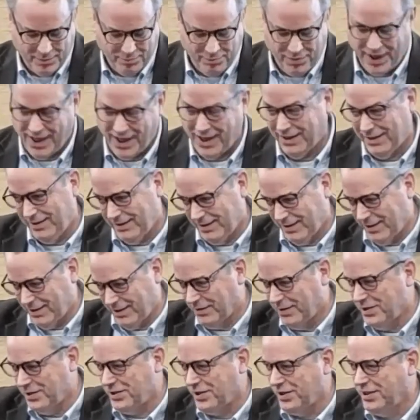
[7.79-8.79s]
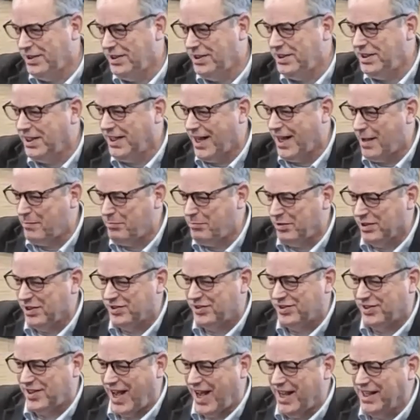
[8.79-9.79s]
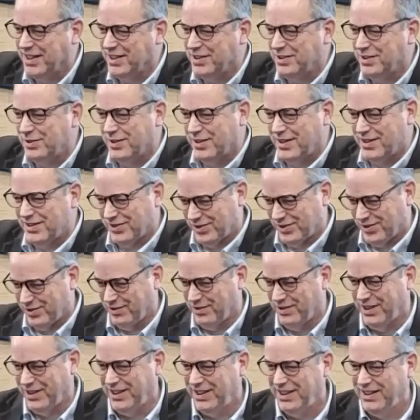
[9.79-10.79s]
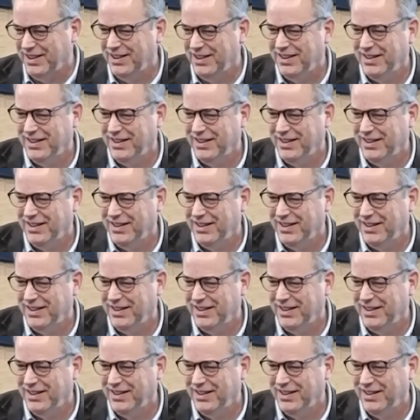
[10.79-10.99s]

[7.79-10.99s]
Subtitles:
but there is an Indianapolis tie-in to the story,